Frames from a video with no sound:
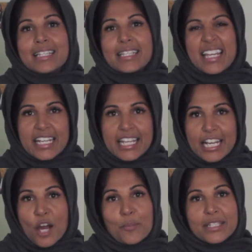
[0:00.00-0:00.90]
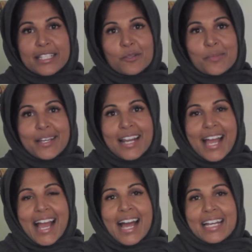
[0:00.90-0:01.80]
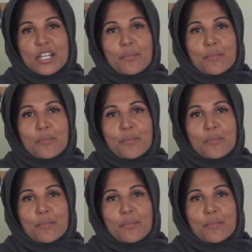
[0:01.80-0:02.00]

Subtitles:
Let it heat up a little bit. I add in